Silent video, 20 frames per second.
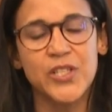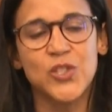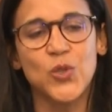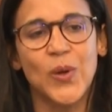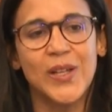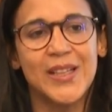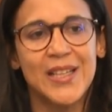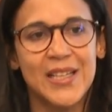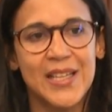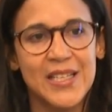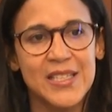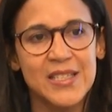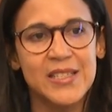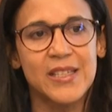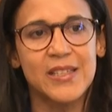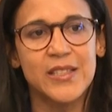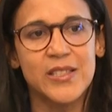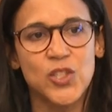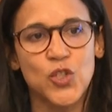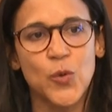So at least
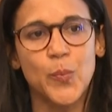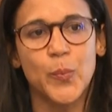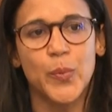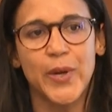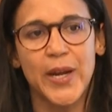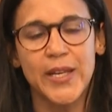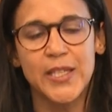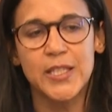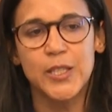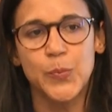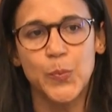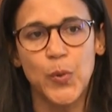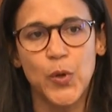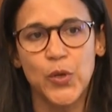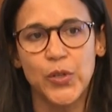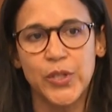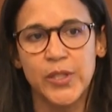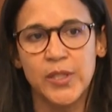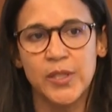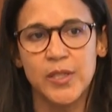there is some bright
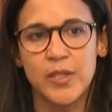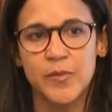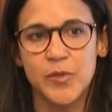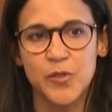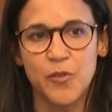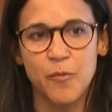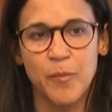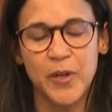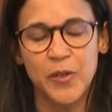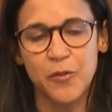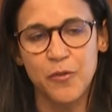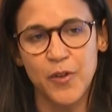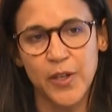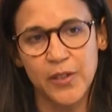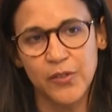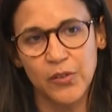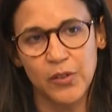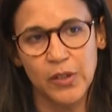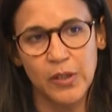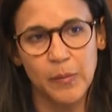spot in terms of
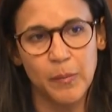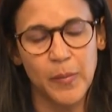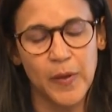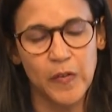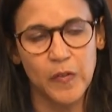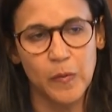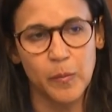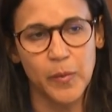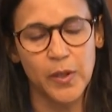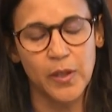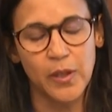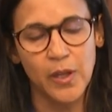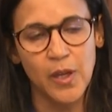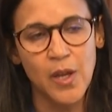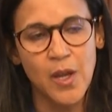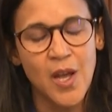manufacturing investment.